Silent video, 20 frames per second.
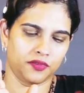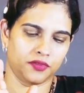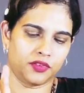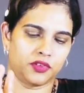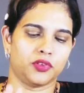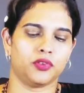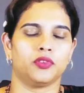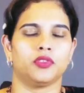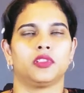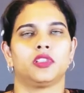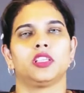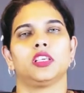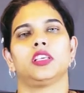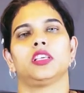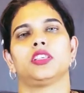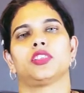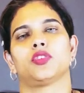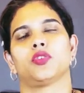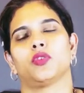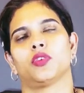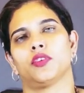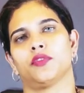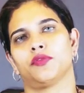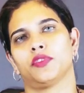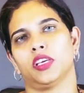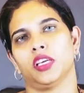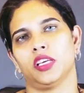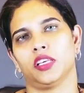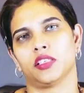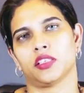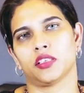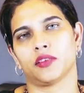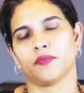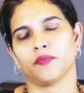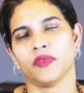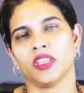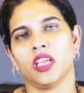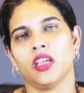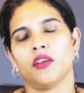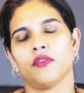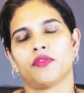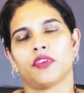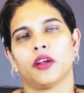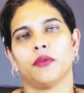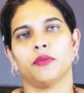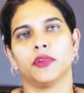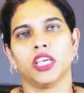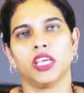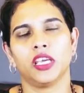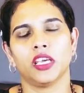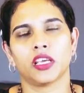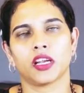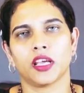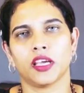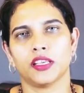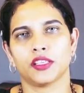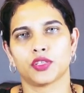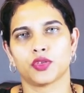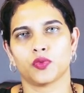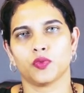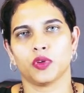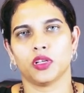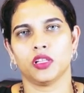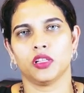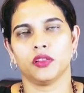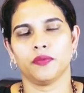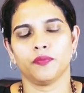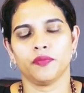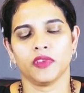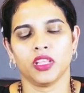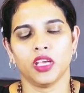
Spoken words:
So these sort of things. From here as well,